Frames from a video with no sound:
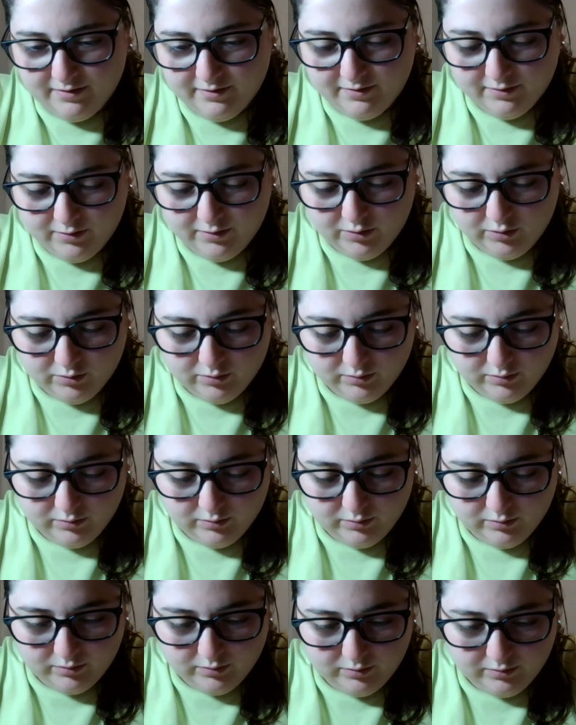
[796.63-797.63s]
for
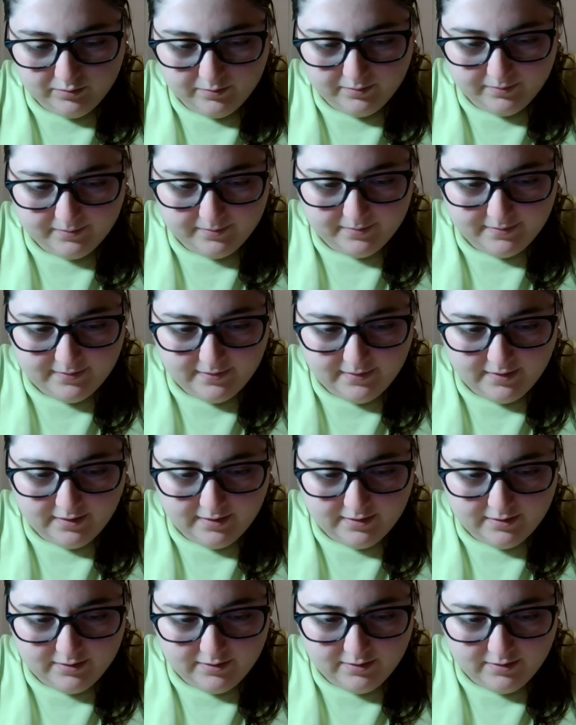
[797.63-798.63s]
you.
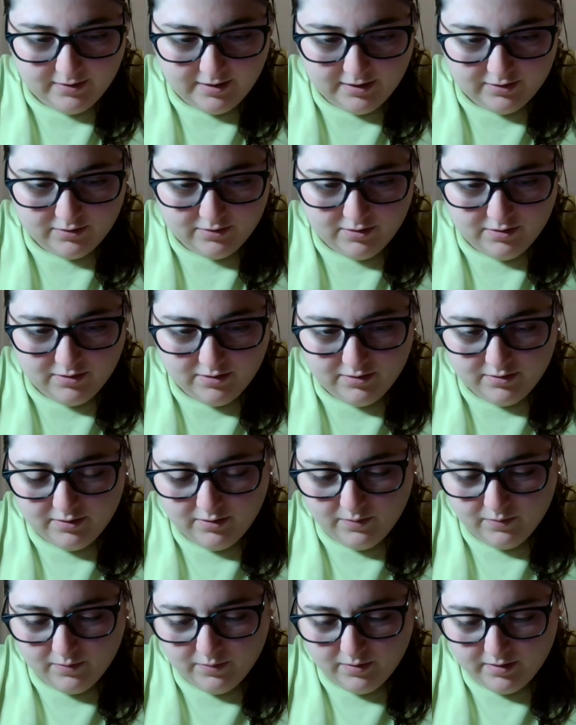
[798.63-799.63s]
So you guys know
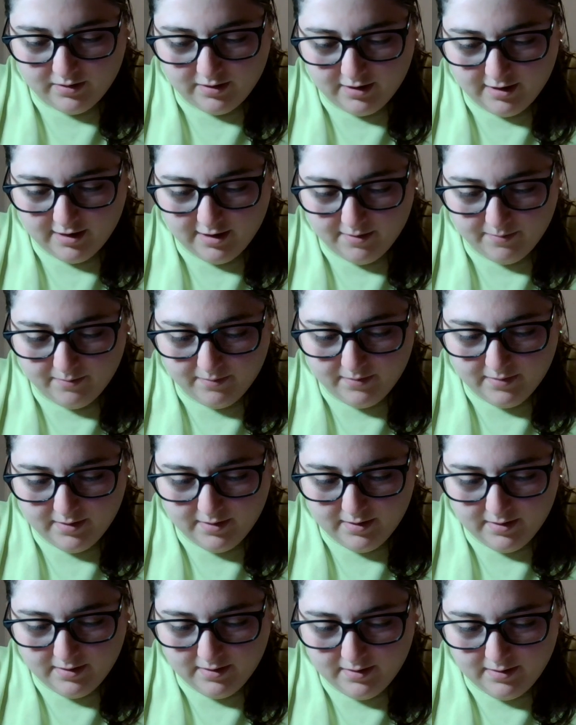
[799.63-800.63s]
what I am
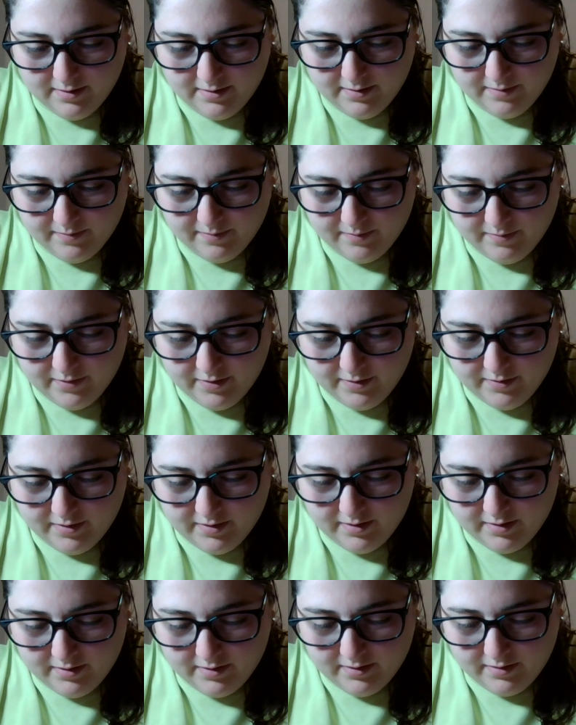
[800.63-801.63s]

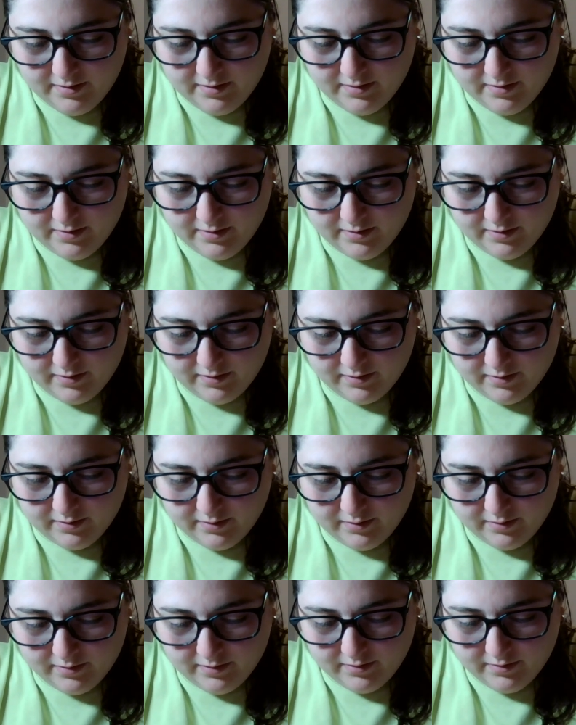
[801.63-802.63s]

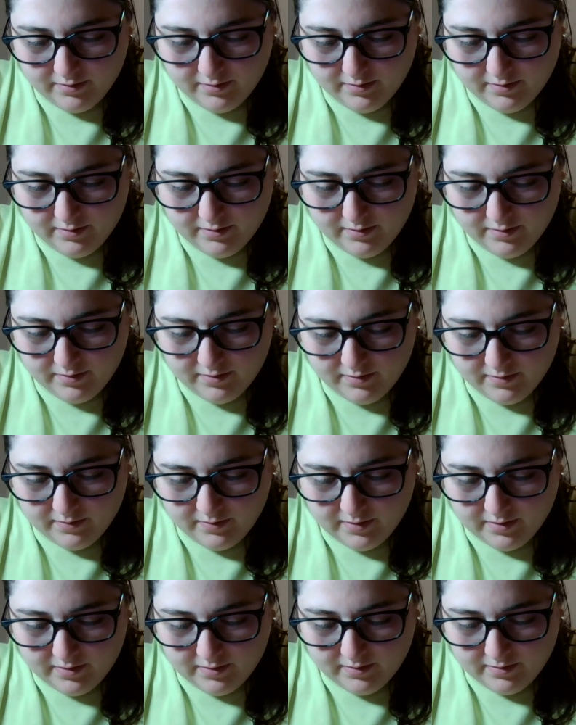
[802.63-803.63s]

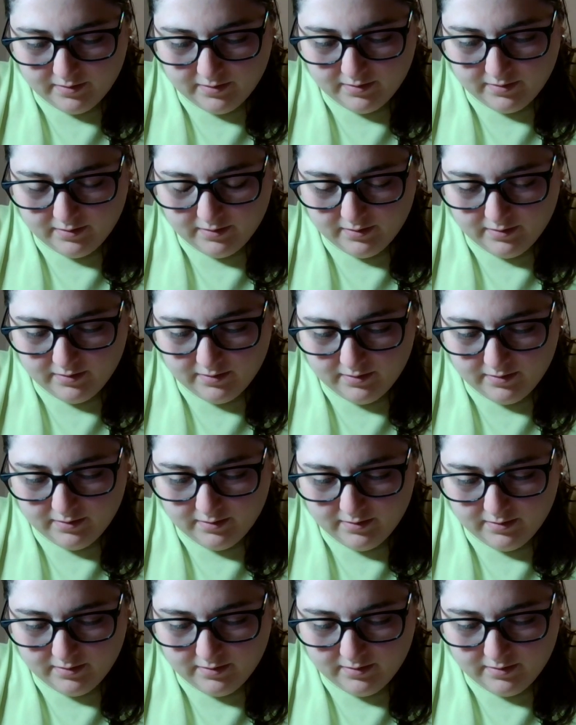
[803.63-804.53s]
merry-go-round on.